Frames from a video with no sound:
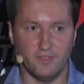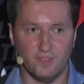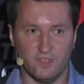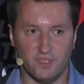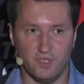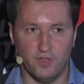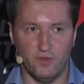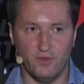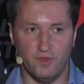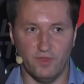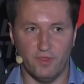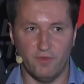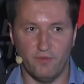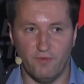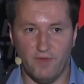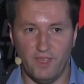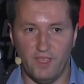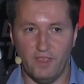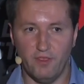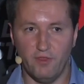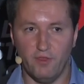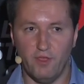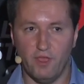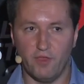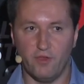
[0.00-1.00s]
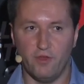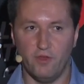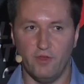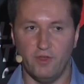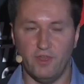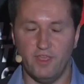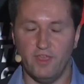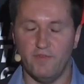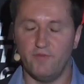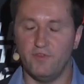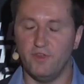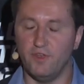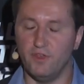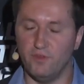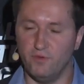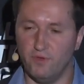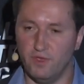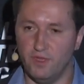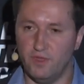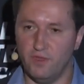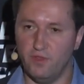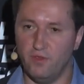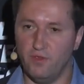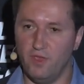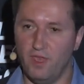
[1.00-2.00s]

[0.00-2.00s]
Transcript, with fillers: So the way you currently have to do it,